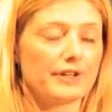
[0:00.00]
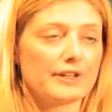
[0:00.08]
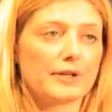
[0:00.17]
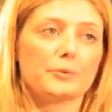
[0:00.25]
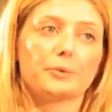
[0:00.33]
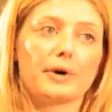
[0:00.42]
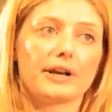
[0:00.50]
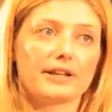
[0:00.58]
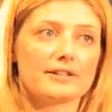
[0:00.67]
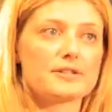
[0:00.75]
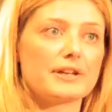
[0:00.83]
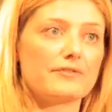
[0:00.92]
and then we
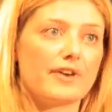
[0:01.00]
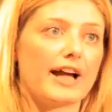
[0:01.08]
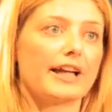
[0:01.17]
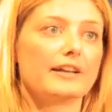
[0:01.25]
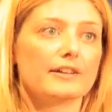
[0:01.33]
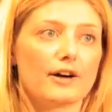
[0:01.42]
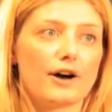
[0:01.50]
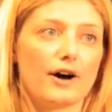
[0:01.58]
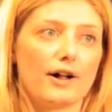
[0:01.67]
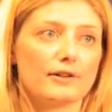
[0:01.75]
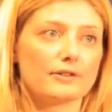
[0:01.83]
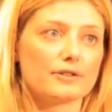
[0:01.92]
wanted to invite
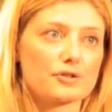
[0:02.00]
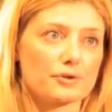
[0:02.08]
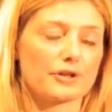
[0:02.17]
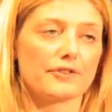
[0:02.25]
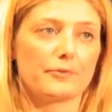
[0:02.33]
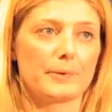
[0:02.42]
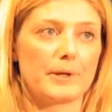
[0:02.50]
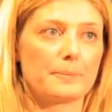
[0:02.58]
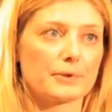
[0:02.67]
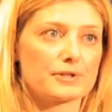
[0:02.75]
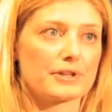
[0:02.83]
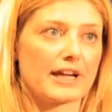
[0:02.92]
all sort of
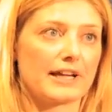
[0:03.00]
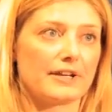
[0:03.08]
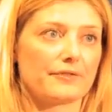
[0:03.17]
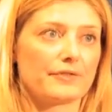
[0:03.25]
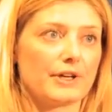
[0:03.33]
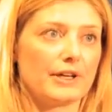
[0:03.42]
people to kind of